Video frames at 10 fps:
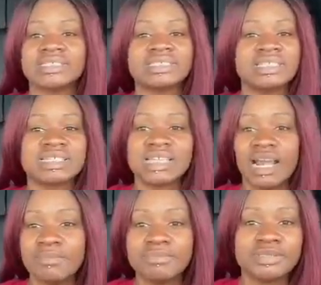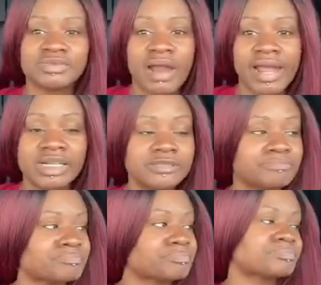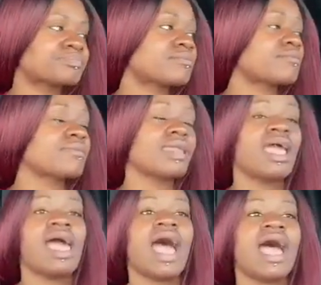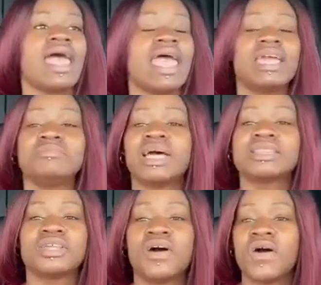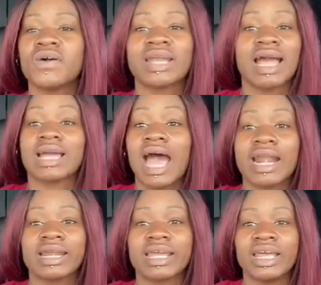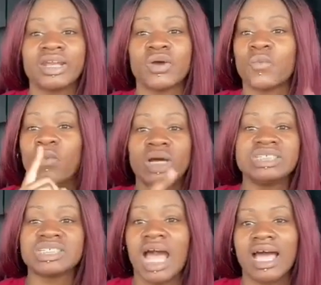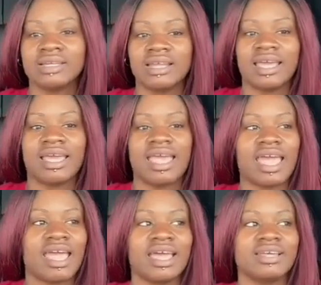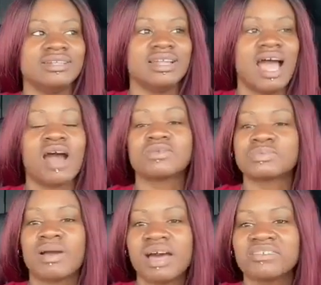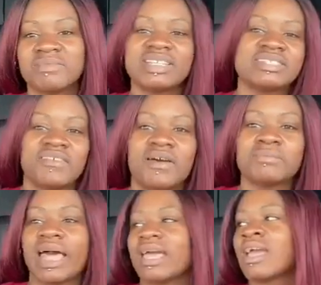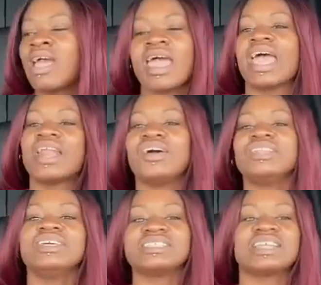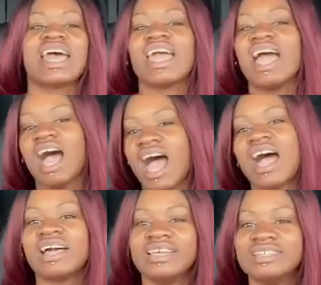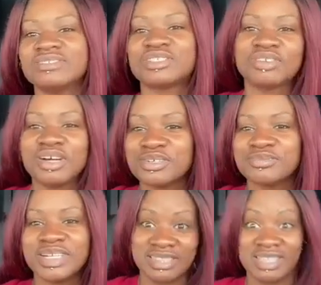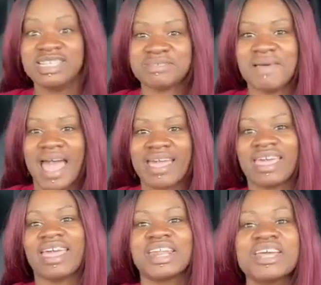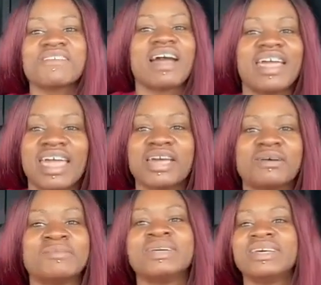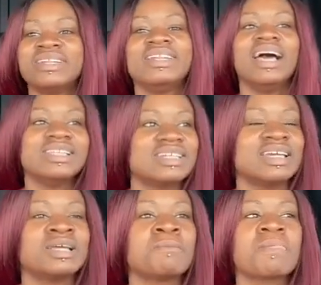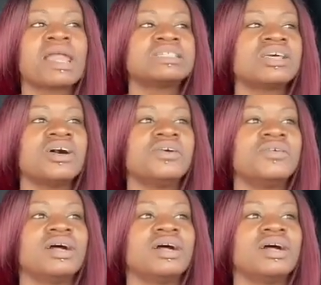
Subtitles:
The setup was right. I aimed at the hole and I got it in one shot, and I was proud of myself. I'm like, and earlier today I struggled with this bag, and here I am nailing it. So